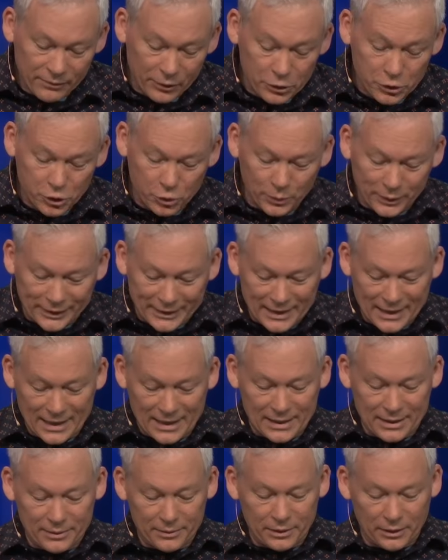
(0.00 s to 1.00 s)
Verse
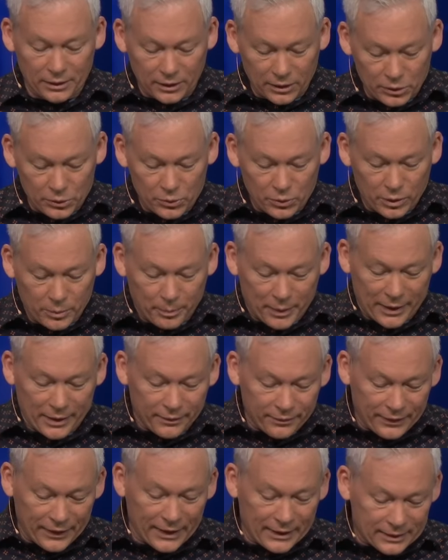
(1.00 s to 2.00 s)
29, Luke
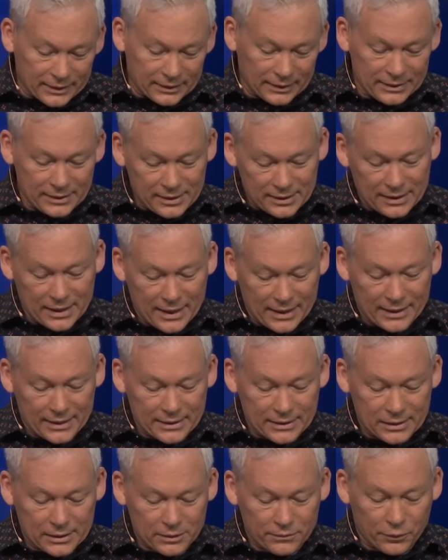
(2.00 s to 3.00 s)
parenthetically
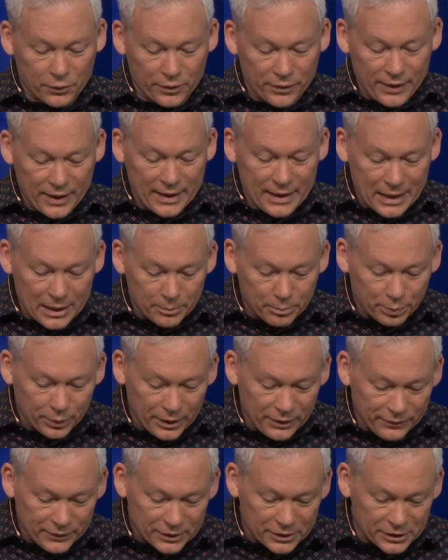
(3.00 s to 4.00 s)
says, "For they had
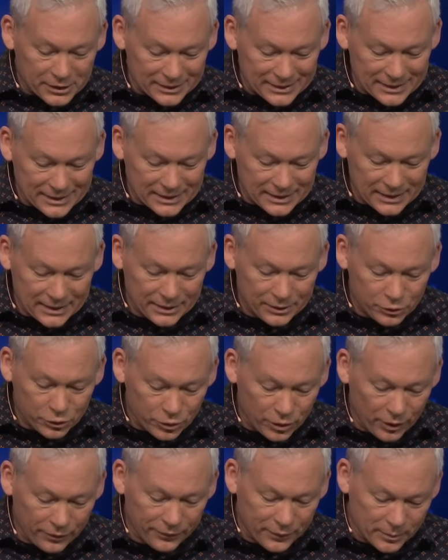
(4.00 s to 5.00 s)
previously seen
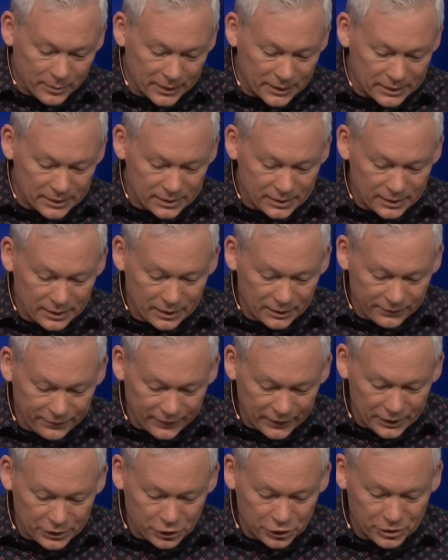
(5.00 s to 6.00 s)
Trophimus, the
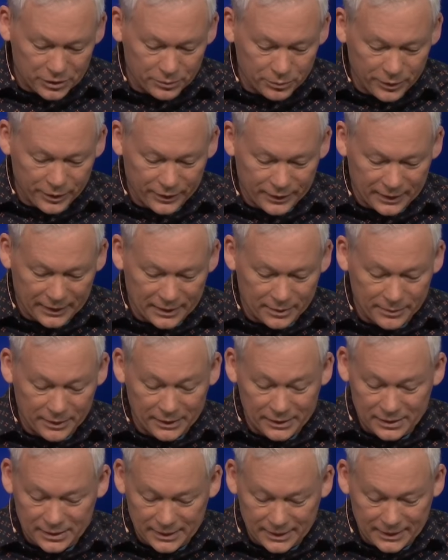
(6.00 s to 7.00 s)
Ephesian, with him
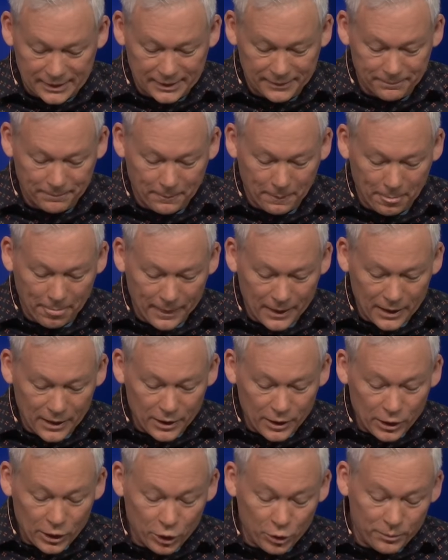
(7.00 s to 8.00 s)
in the city,
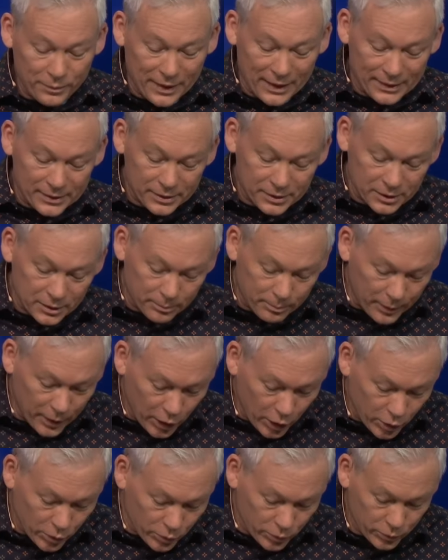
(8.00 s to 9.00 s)
whom they
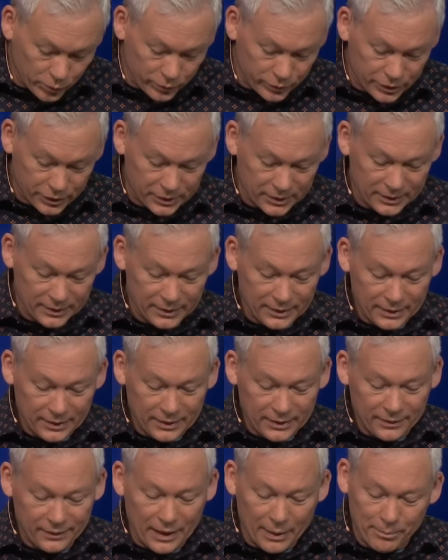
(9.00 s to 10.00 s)
supposed
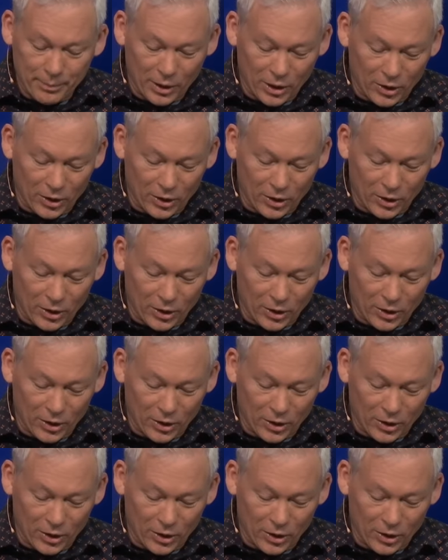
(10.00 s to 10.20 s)
that